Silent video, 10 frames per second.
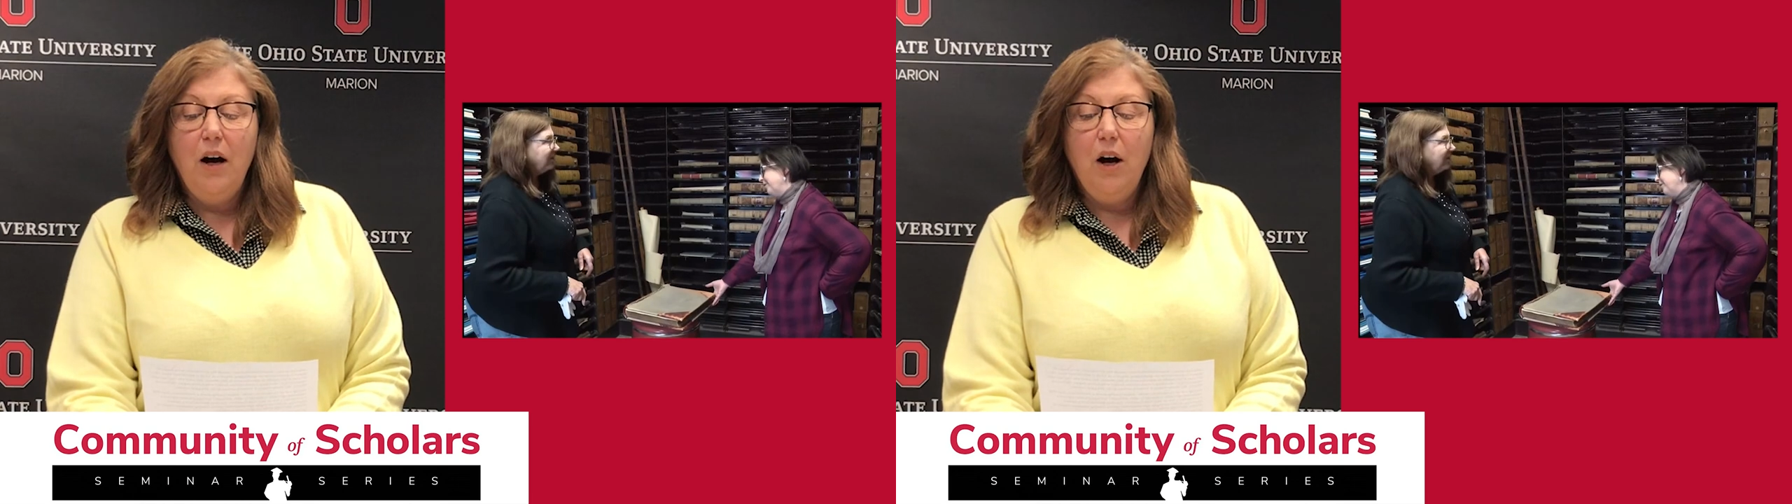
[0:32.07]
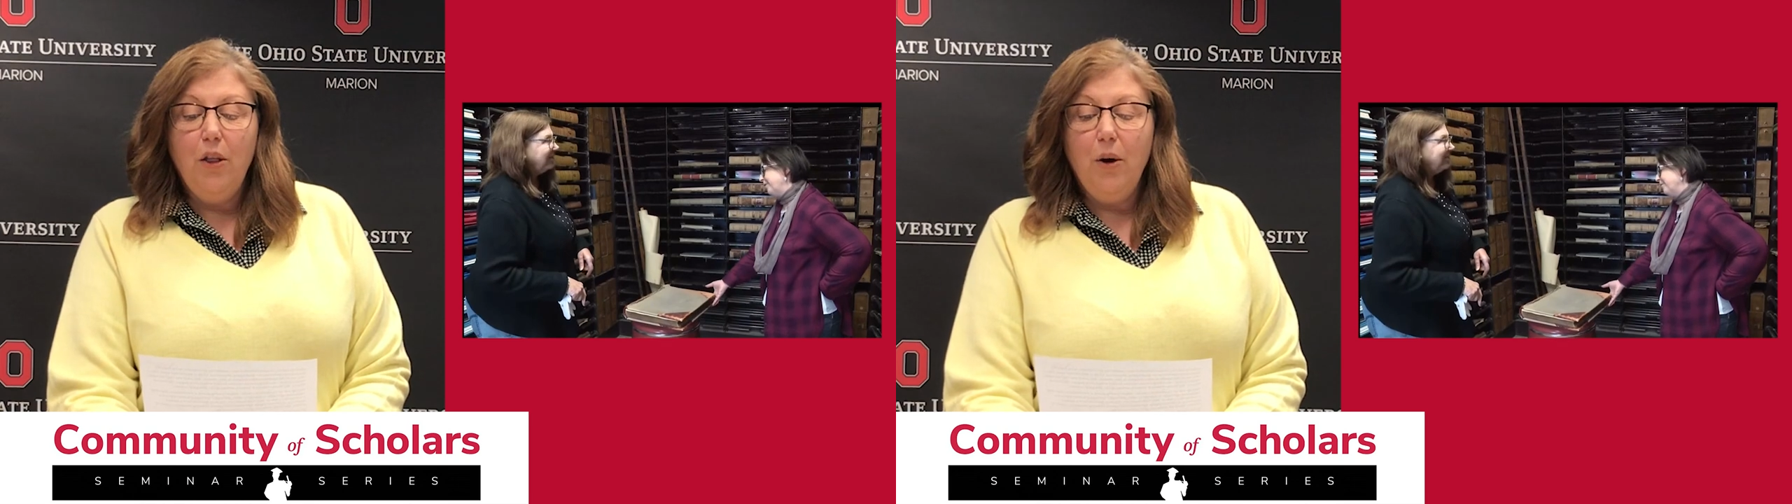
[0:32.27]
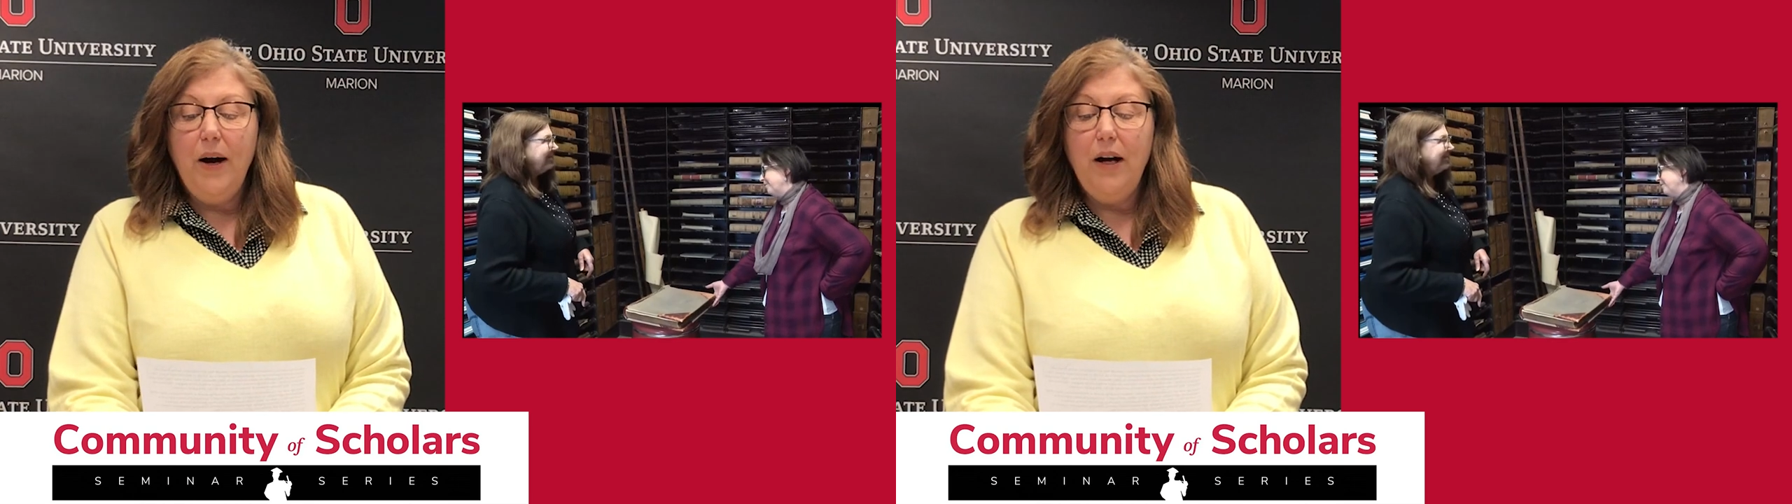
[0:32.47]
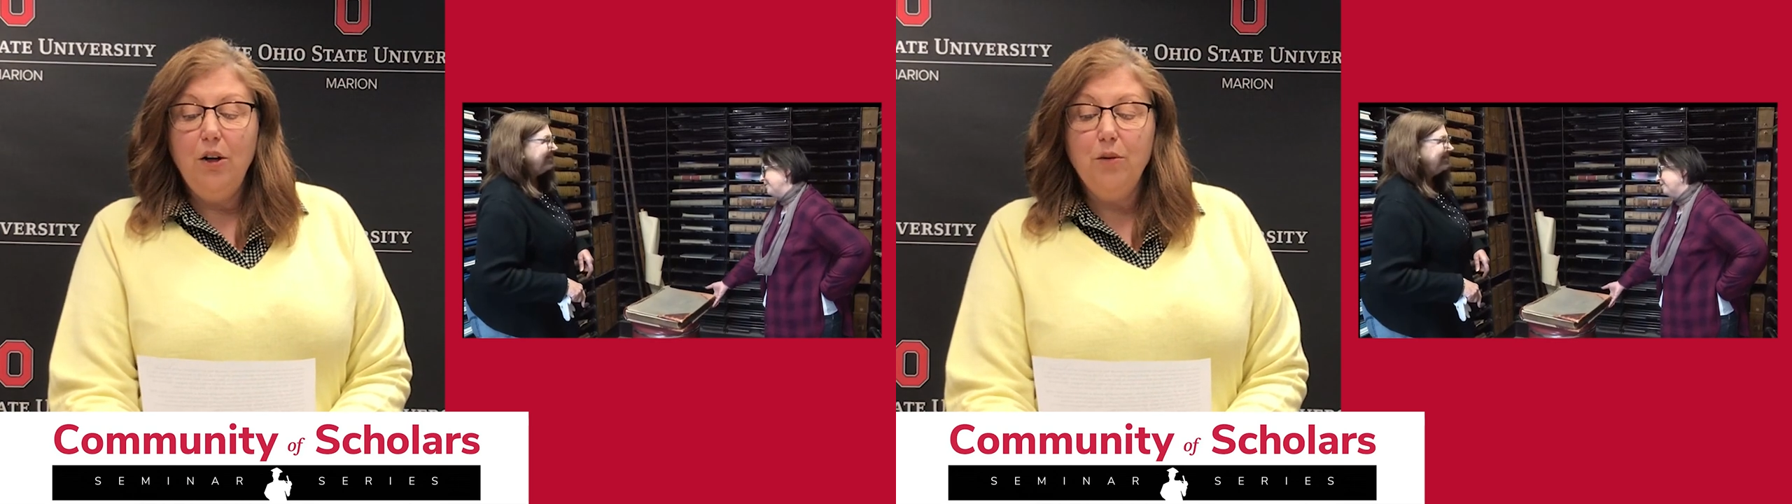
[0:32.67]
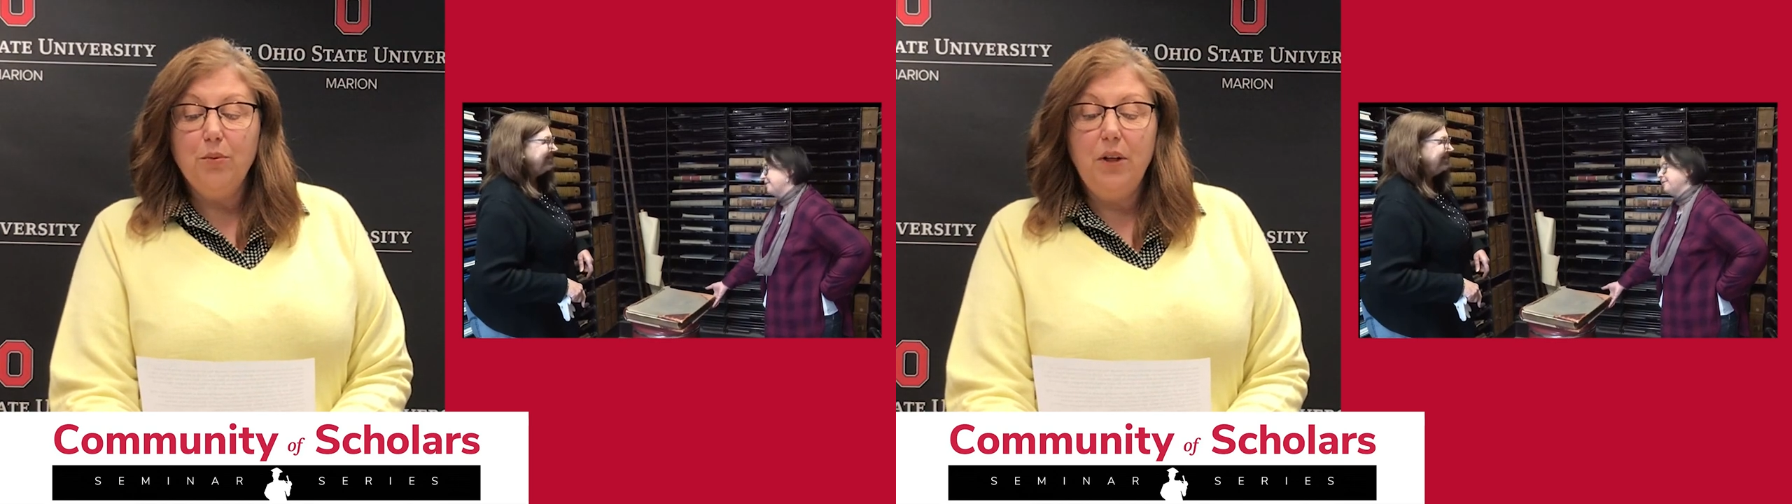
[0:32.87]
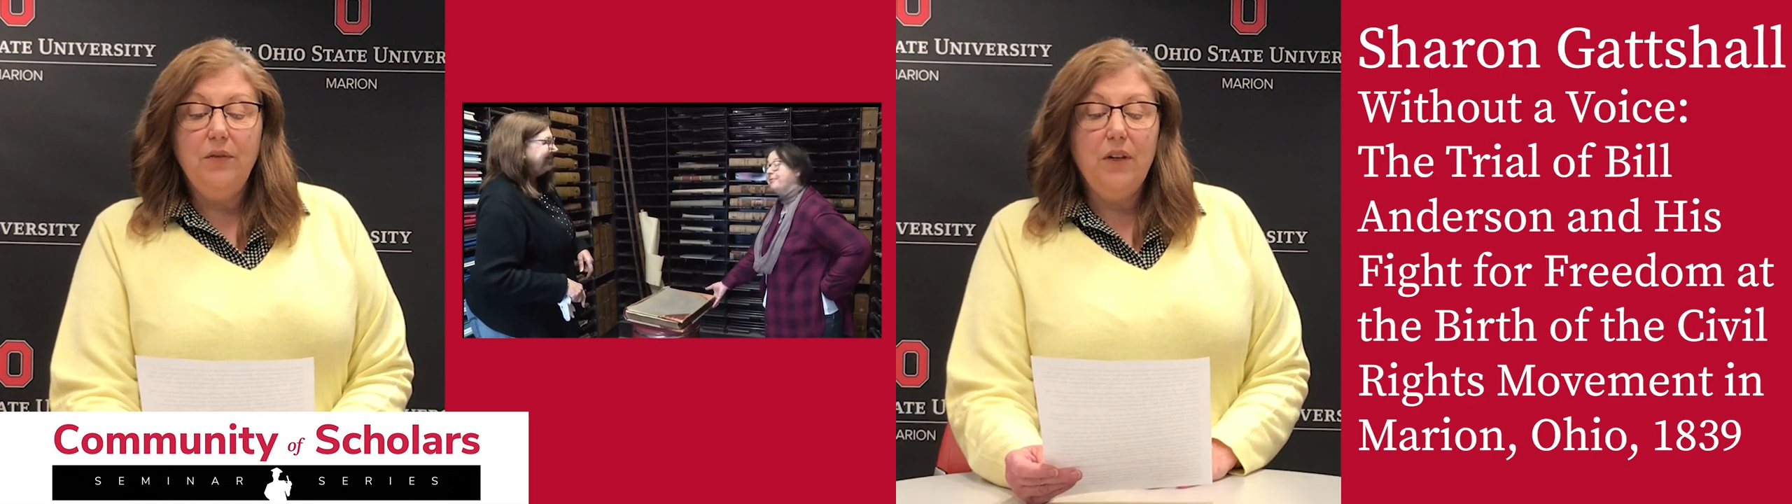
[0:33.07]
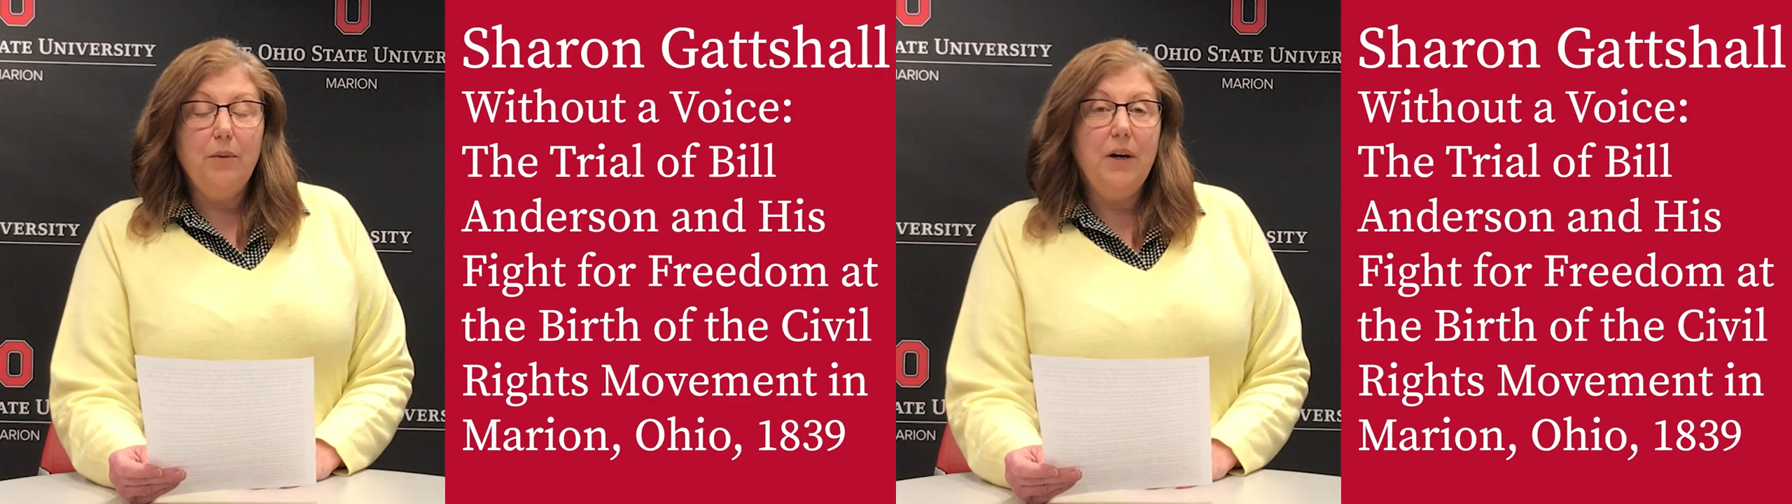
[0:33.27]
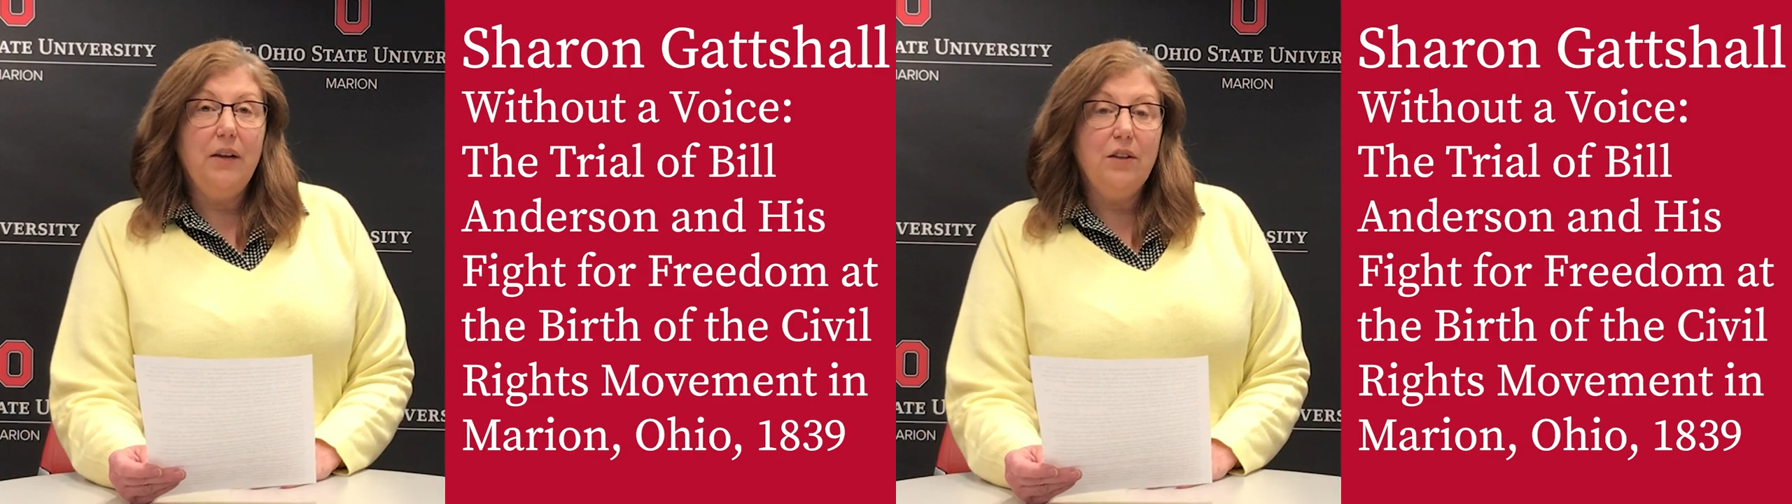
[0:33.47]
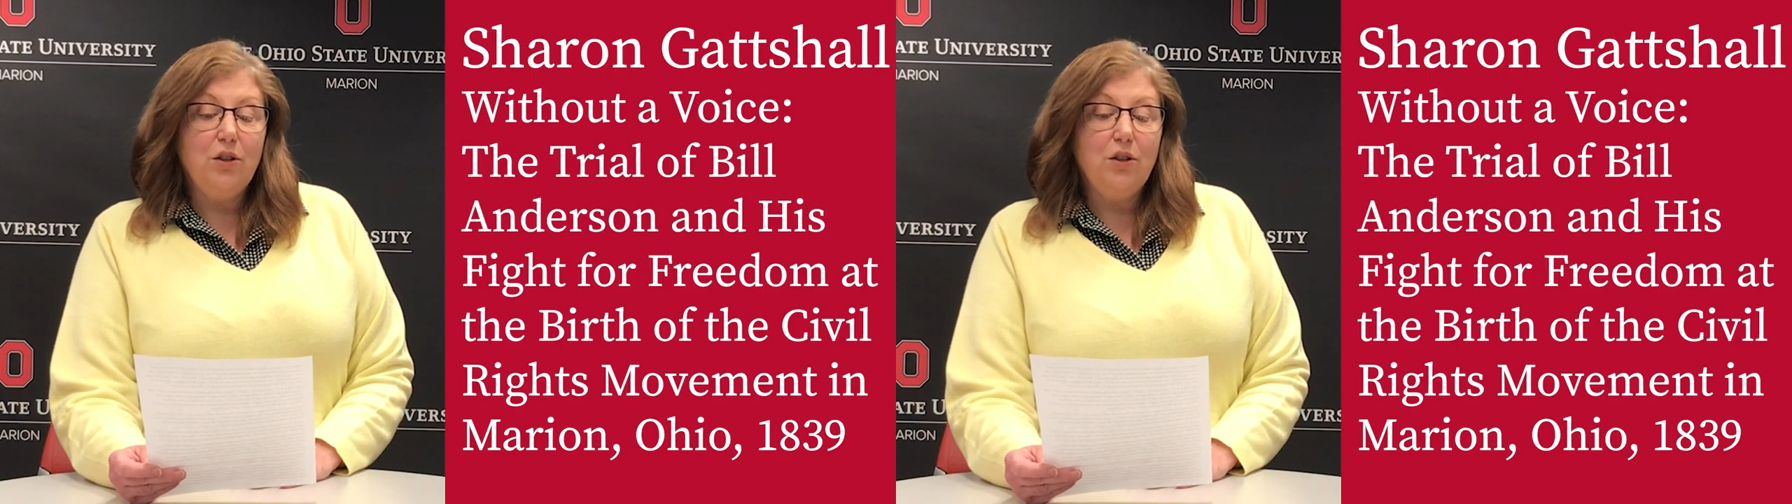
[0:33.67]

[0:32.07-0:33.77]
Although I had heard briefly about